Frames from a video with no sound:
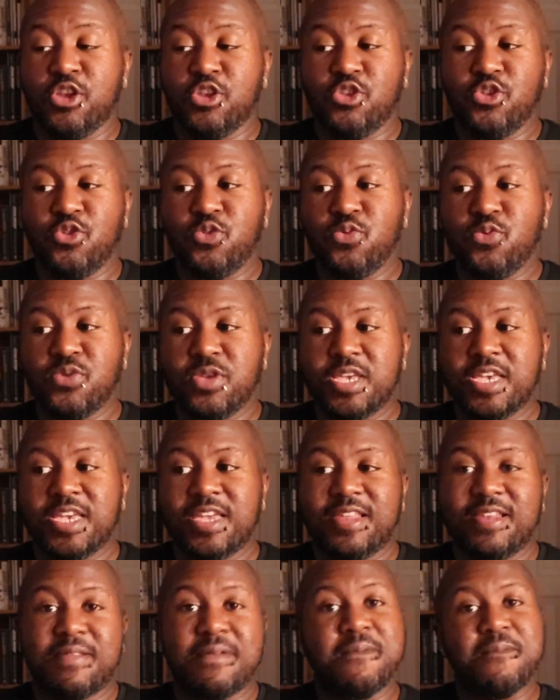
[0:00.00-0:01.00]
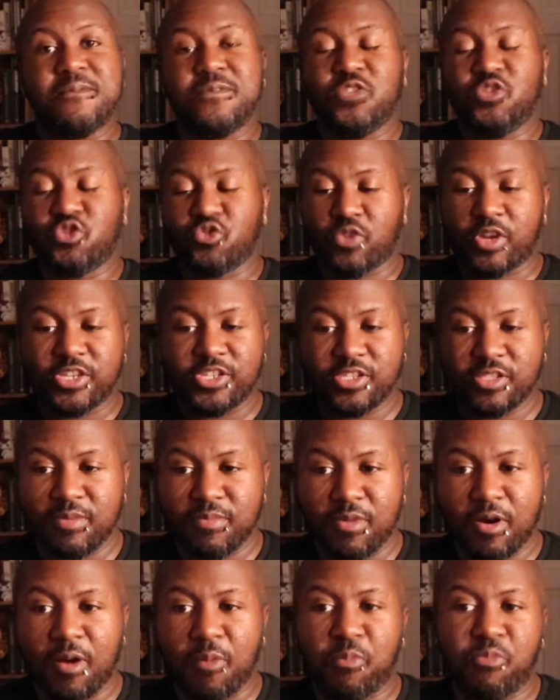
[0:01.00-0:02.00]
you can dress
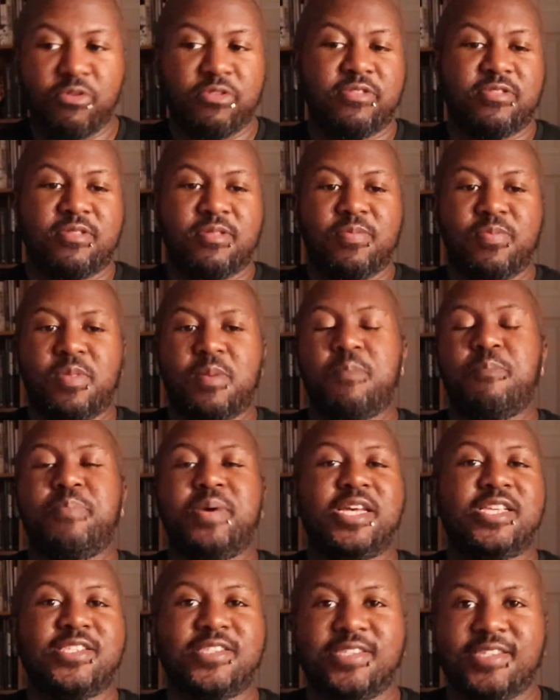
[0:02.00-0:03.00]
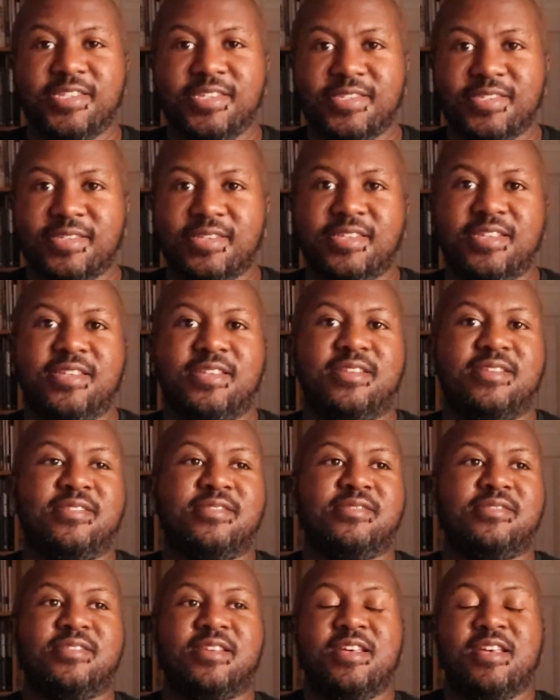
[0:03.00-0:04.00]
them up with the best
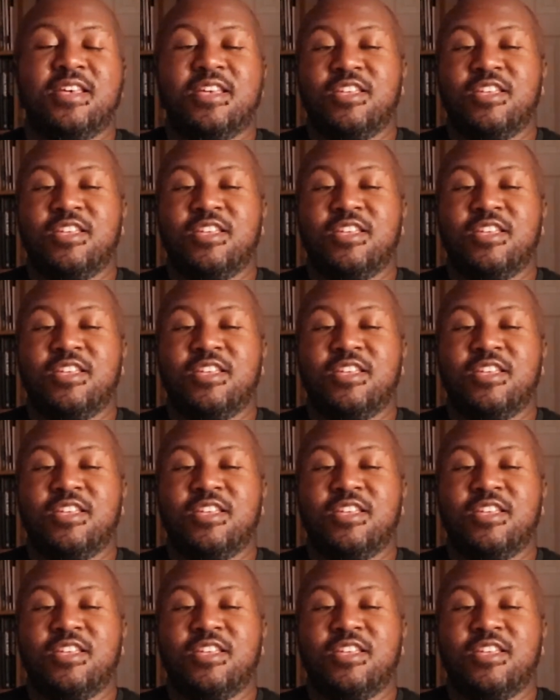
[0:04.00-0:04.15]
seasonings,